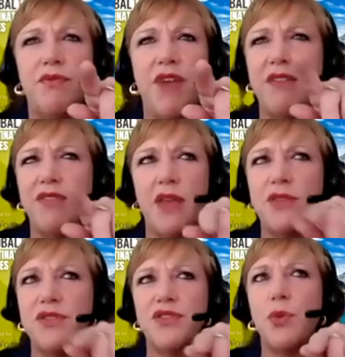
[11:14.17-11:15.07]

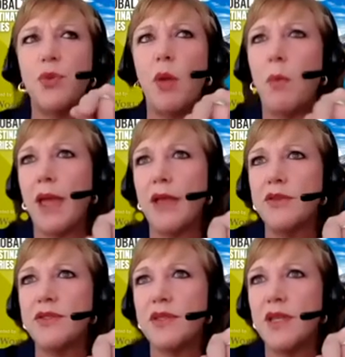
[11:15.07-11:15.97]
5,000 square
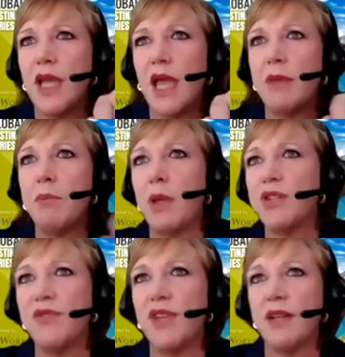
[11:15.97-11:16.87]
miles and
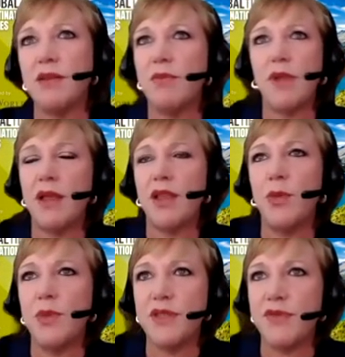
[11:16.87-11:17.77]
much of it
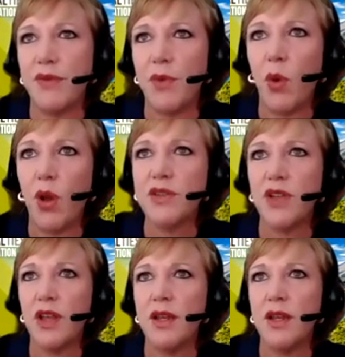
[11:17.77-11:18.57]
humans have never walked on.